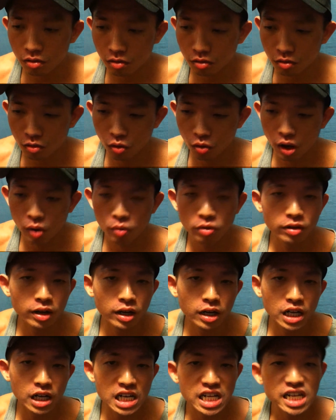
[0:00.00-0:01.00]
So I was
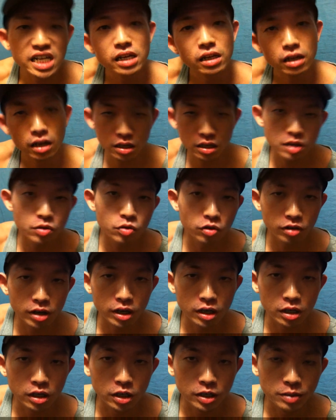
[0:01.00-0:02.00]
there early, and he was
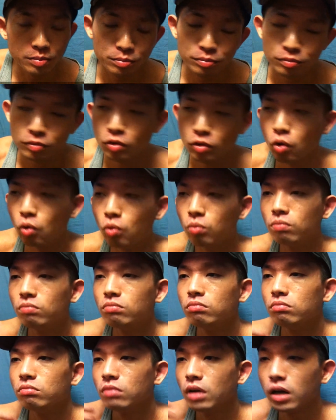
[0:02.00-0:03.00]
there early. So
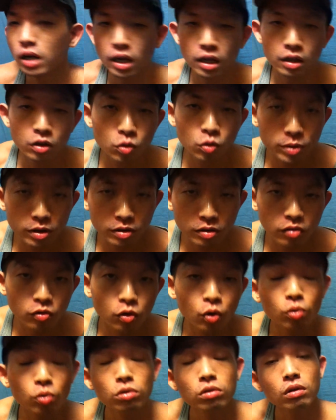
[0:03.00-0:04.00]
again, to be
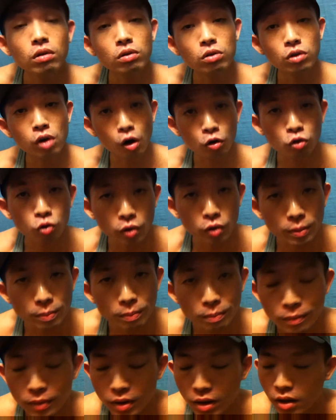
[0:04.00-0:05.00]
civil, talk to
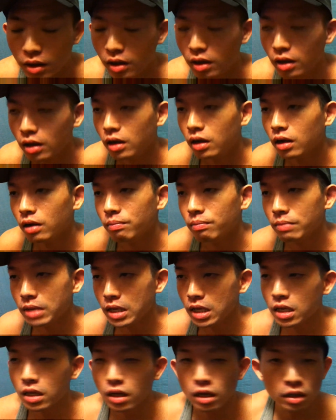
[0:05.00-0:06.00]
him.
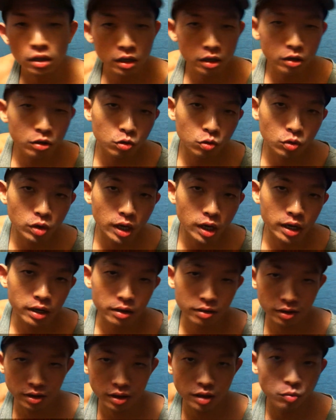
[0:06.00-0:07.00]
Me, another two
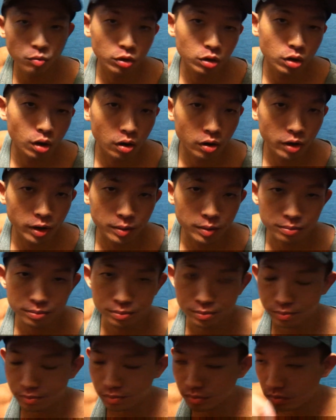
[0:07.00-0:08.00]
guys, and him were talking.
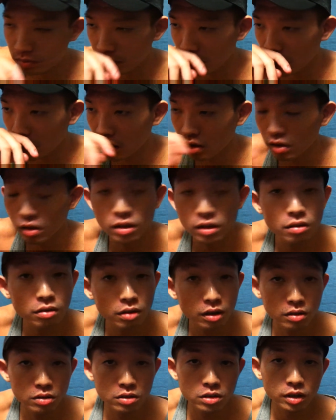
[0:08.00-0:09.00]
And
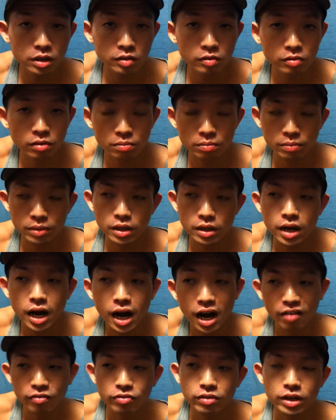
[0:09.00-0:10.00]
this had just been
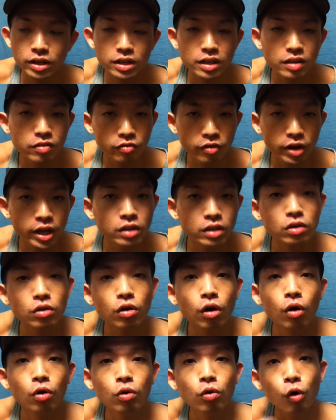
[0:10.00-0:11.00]
after an event
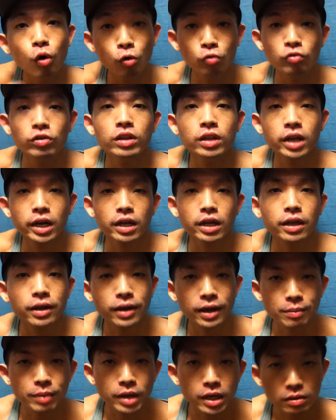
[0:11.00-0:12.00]
called
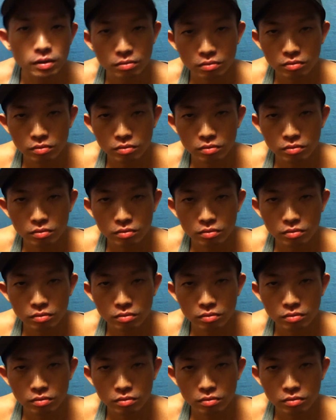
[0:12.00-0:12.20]
overnight gaming,